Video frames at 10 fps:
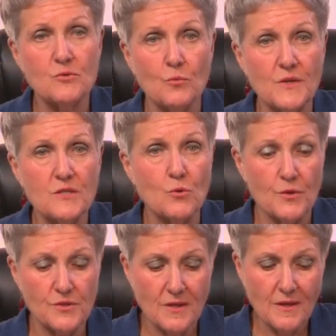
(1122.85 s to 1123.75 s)

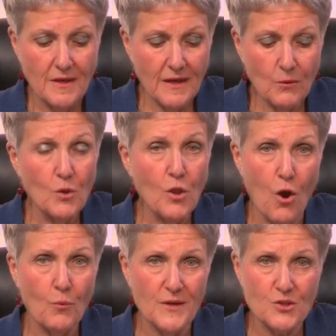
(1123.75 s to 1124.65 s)
resourced, it will
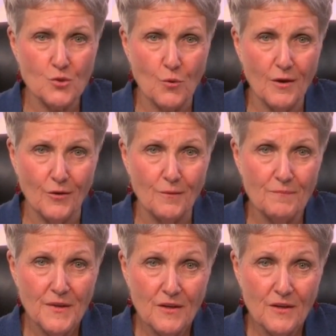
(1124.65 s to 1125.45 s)
always struggle.